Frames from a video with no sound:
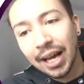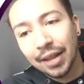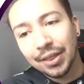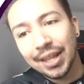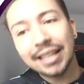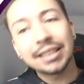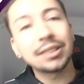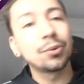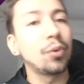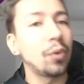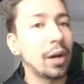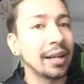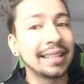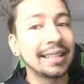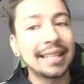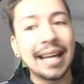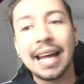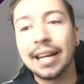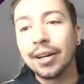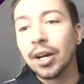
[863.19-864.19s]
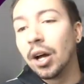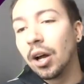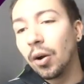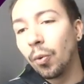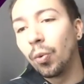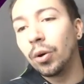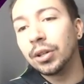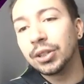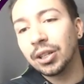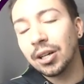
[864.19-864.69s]
And that's, again,
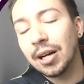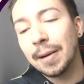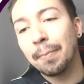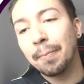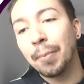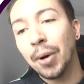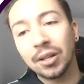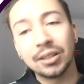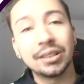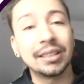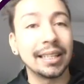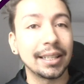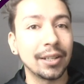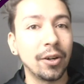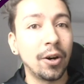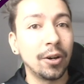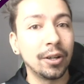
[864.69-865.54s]
what I'm punting